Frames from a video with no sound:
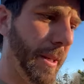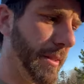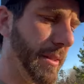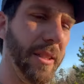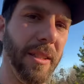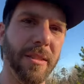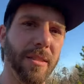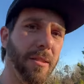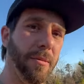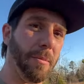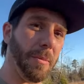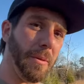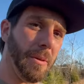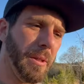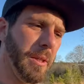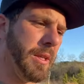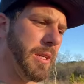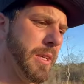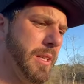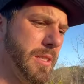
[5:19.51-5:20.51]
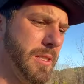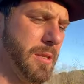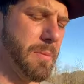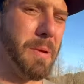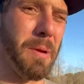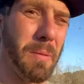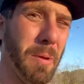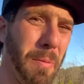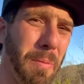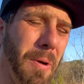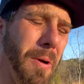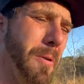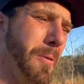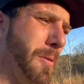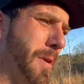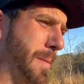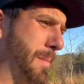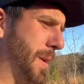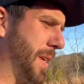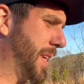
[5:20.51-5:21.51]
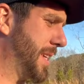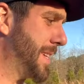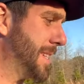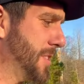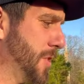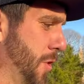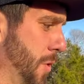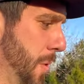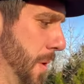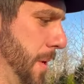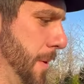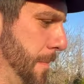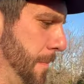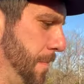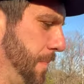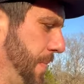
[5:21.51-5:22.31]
system to be able to program a key to it.